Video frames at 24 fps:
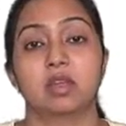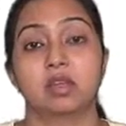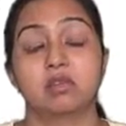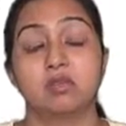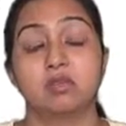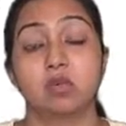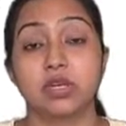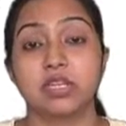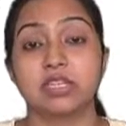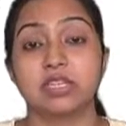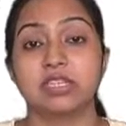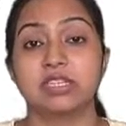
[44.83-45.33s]

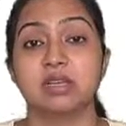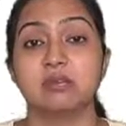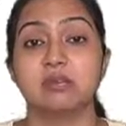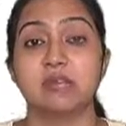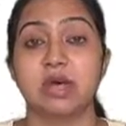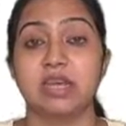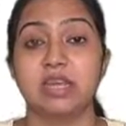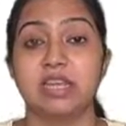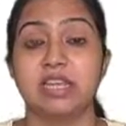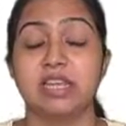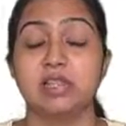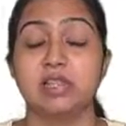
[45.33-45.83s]
What is the
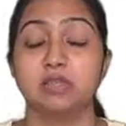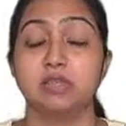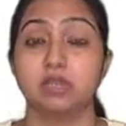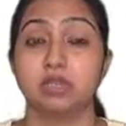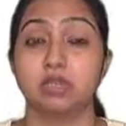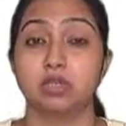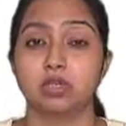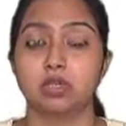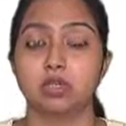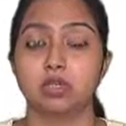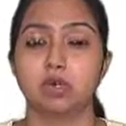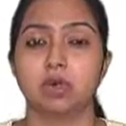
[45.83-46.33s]
money,
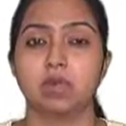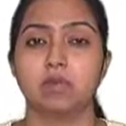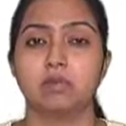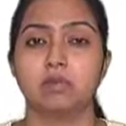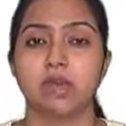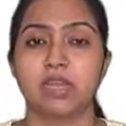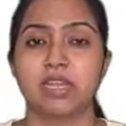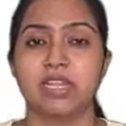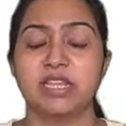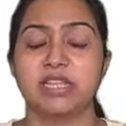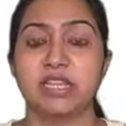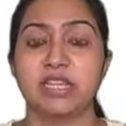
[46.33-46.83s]
the total
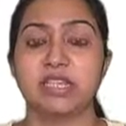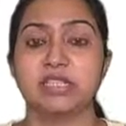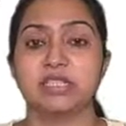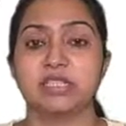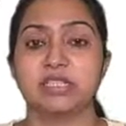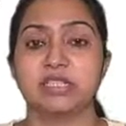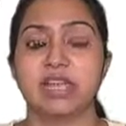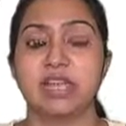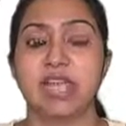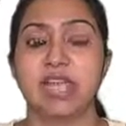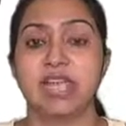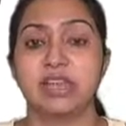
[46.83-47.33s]
money that
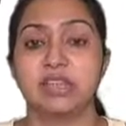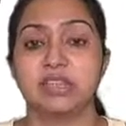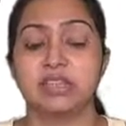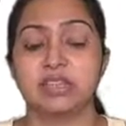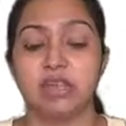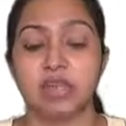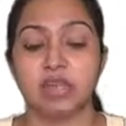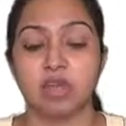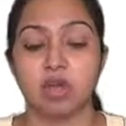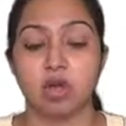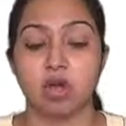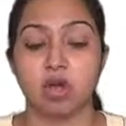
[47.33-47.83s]
is there in
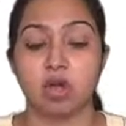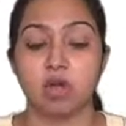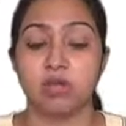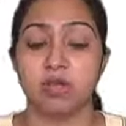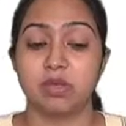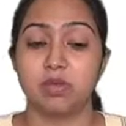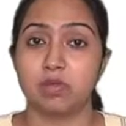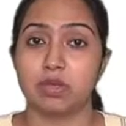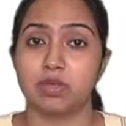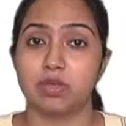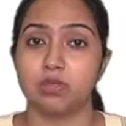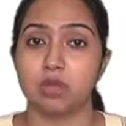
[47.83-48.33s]
the
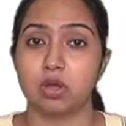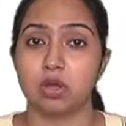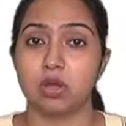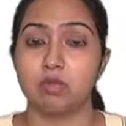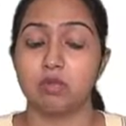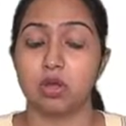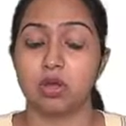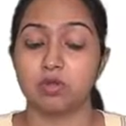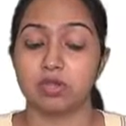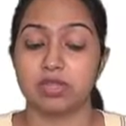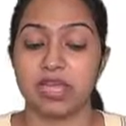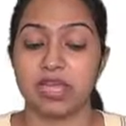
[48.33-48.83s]
economy? We'll talk
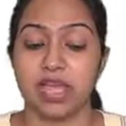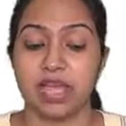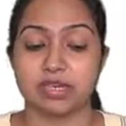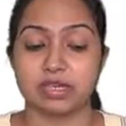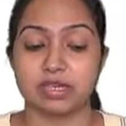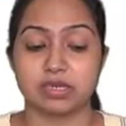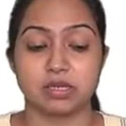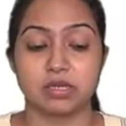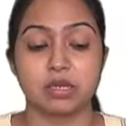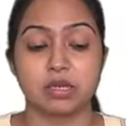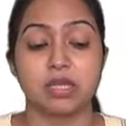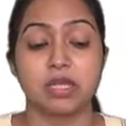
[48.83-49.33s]
about
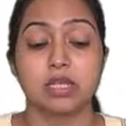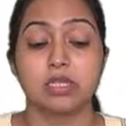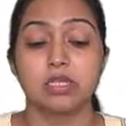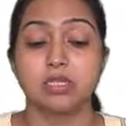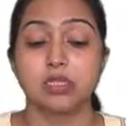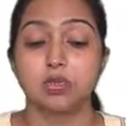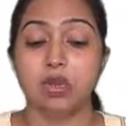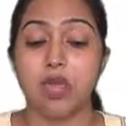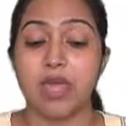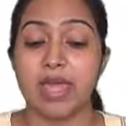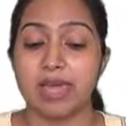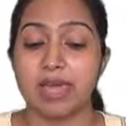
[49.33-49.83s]
that.
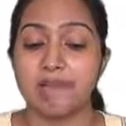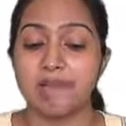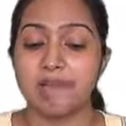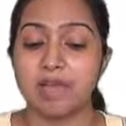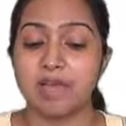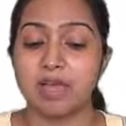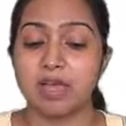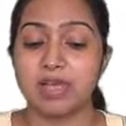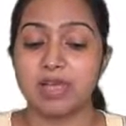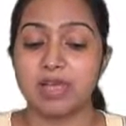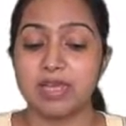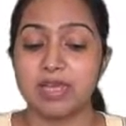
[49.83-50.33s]
So,
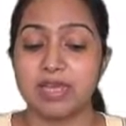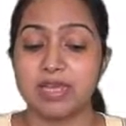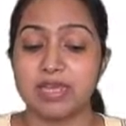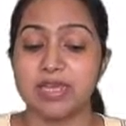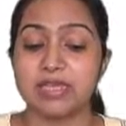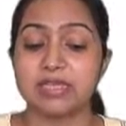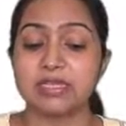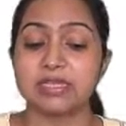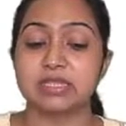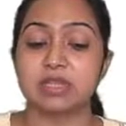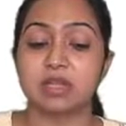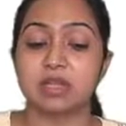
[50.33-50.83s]
M1
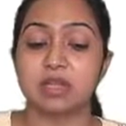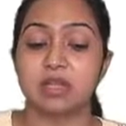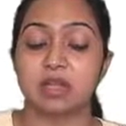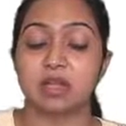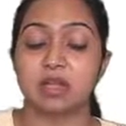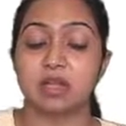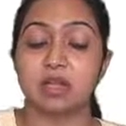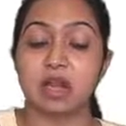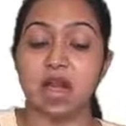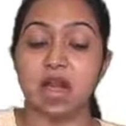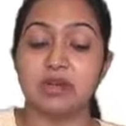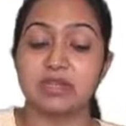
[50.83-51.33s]
is
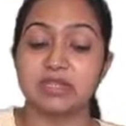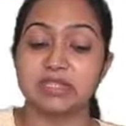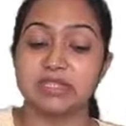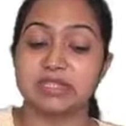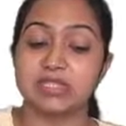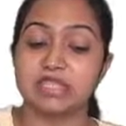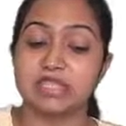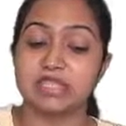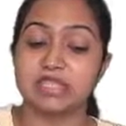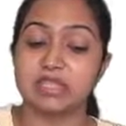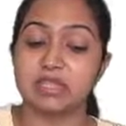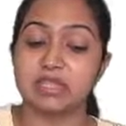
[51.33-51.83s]

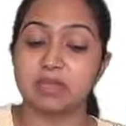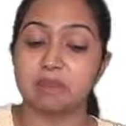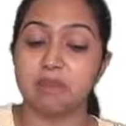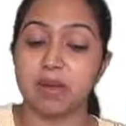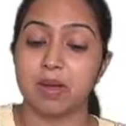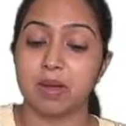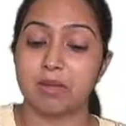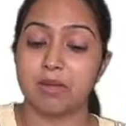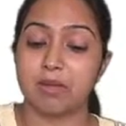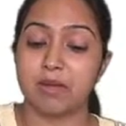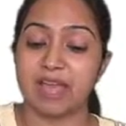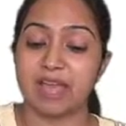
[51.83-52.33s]
currency that the
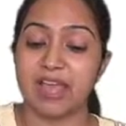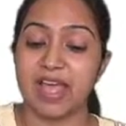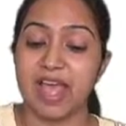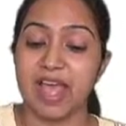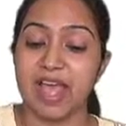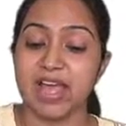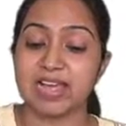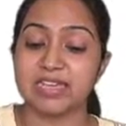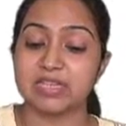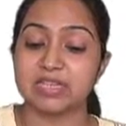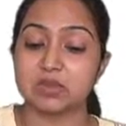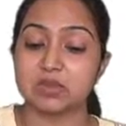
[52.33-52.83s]
public
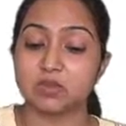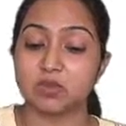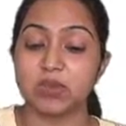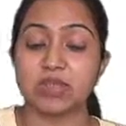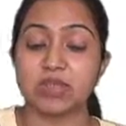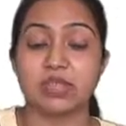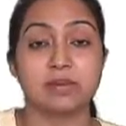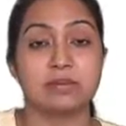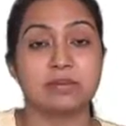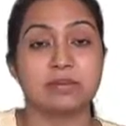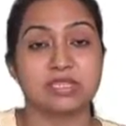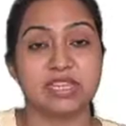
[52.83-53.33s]
has
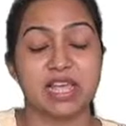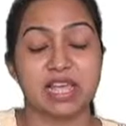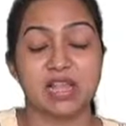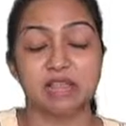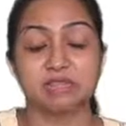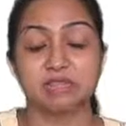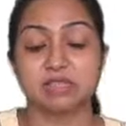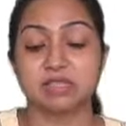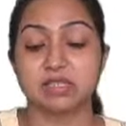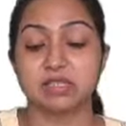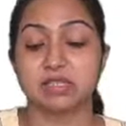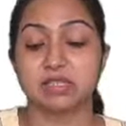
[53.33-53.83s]
with
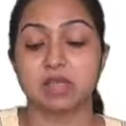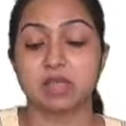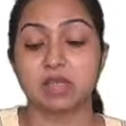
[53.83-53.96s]
themselves